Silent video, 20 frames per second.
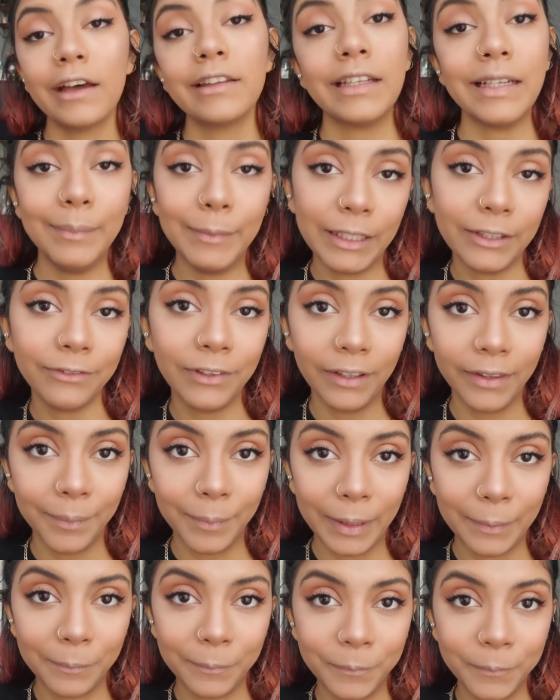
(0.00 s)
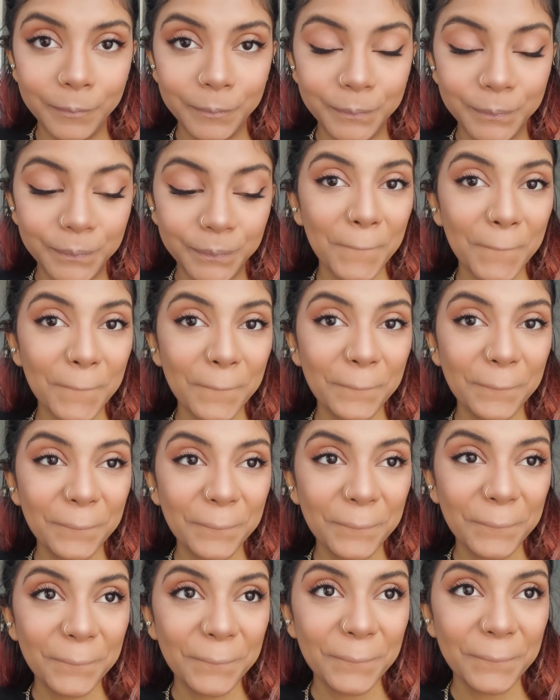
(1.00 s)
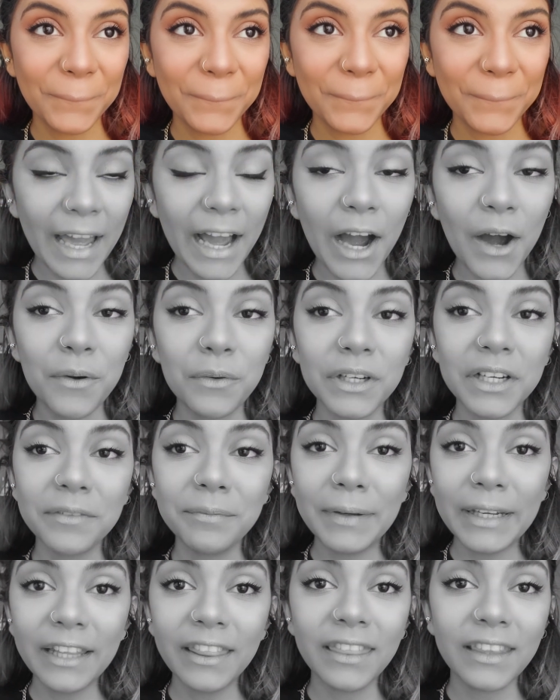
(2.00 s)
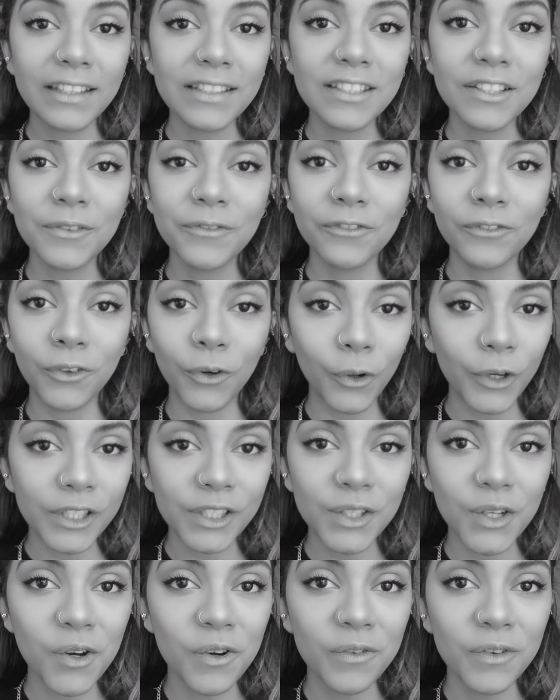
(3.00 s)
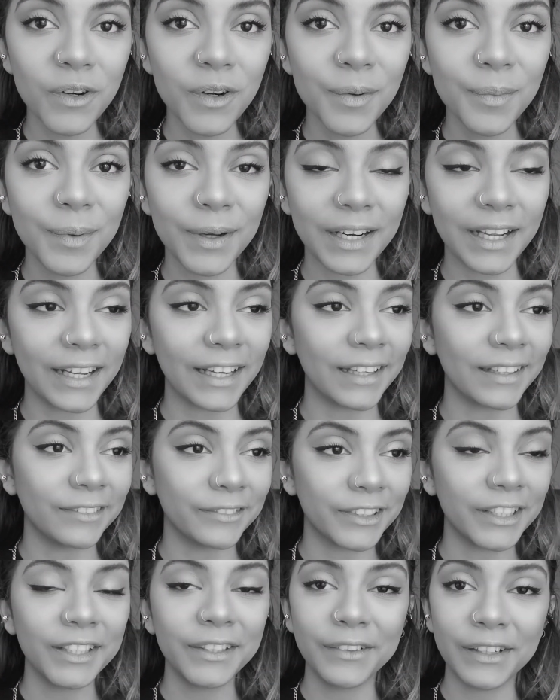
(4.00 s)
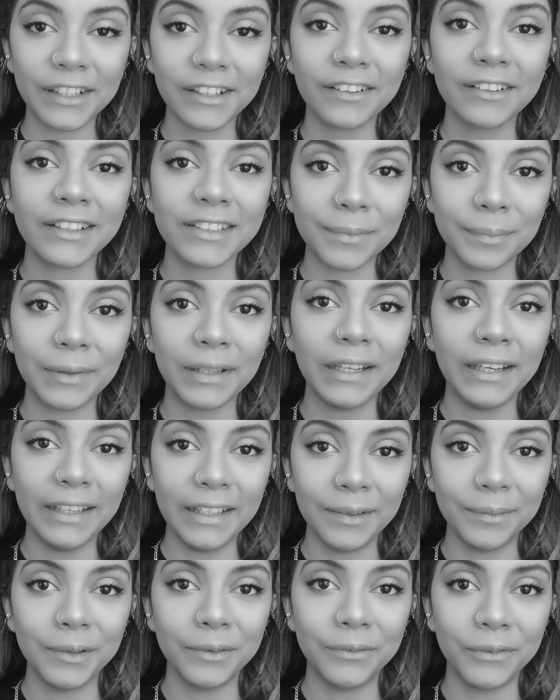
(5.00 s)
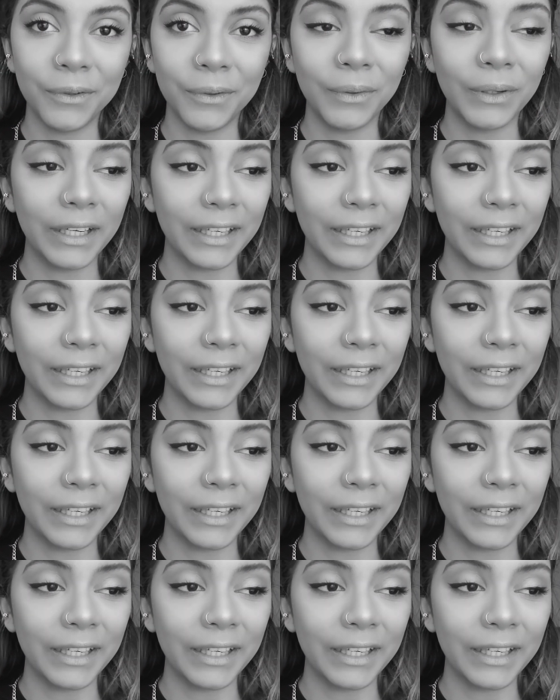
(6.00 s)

then I'm gonna fill them in. I would have made this a voiceover, but I really wanted to explain it before, I